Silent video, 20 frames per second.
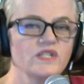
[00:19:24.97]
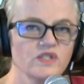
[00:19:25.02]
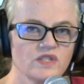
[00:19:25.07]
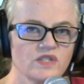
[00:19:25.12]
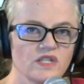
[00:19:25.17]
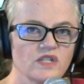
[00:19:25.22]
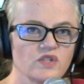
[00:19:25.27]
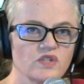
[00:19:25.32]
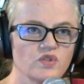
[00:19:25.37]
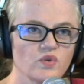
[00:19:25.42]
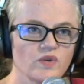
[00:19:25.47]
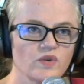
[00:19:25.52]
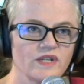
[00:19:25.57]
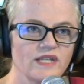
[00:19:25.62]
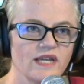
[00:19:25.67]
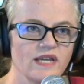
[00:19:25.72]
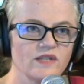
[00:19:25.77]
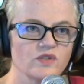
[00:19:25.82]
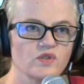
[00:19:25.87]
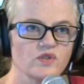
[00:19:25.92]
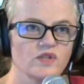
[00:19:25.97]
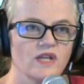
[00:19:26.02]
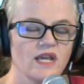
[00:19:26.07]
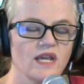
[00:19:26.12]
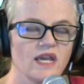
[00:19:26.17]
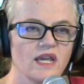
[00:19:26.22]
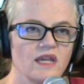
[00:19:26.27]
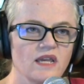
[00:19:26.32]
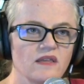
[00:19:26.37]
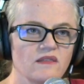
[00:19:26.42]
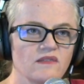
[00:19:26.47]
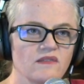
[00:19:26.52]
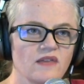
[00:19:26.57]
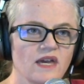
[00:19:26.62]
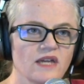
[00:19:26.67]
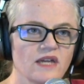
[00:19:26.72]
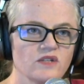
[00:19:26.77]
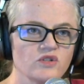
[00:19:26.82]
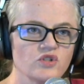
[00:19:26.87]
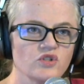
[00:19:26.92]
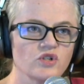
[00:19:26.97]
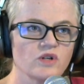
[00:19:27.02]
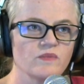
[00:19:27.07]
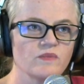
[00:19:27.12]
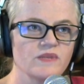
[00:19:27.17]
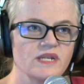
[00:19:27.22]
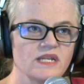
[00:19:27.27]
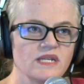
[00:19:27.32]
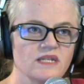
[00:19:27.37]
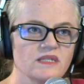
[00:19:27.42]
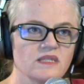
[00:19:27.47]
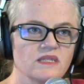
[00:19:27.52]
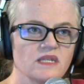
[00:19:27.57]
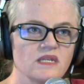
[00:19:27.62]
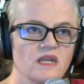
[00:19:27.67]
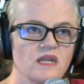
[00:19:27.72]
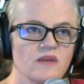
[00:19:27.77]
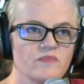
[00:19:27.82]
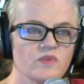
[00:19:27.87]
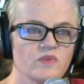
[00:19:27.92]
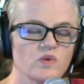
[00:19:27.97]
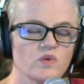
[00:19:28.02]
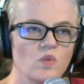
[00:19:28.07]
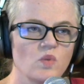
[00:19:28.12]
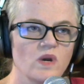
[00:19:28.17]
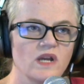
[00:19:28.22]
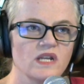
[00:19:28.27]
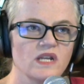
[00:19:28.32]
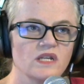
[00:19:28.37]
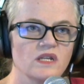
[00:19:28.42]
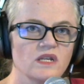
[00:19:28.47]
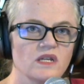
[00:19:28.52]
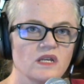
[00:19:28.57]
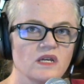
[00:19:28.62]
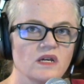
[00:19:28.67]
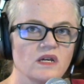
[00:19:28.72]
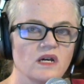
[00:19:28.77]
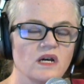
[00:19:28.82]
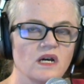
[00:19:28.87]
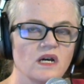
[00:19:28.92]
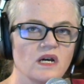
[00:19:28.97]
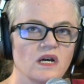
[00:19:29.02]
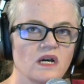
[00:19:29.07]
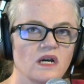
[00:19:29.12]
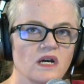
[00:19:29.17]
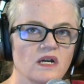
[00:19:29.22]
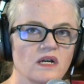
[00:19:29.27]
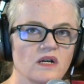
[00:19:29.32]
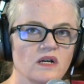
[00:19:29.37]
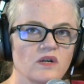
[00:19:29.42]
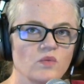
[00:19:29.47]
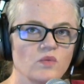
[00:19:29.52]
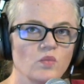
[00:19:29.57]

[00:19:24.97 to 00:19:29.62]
just did a story yesterday that Germany is the number one uh,